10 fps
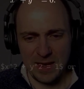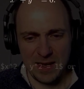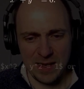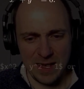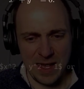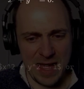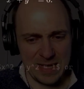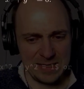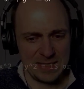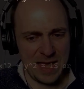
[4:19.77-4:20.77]
uh,
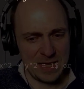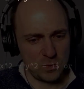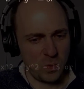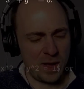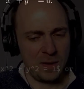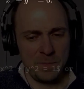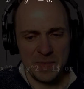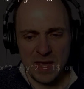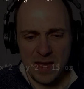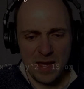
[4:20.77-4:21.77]
as as well.
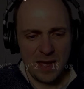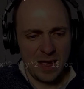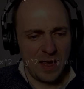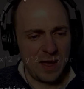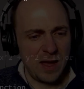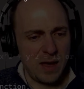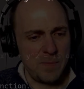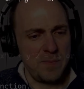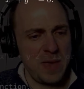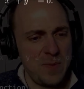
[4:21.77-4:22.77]

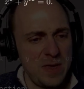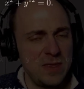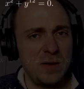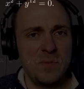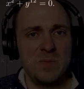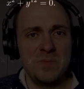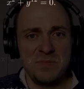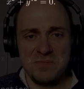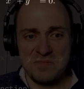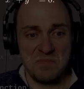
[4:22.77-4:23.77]
Um, maybe the
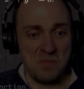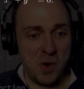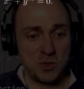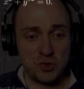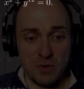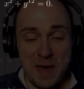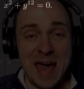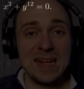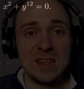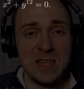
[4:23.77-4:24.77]
most
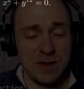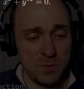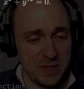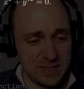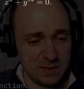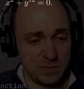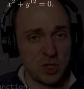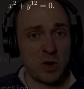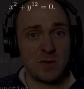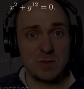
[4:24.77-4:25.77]
dramatic thing would be some
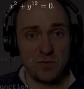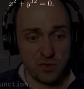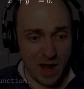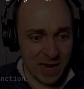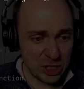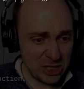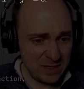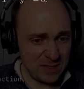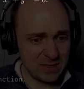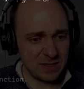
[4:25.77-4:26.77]
showing off some
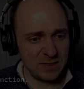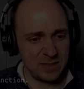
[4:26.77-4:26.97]
fractions.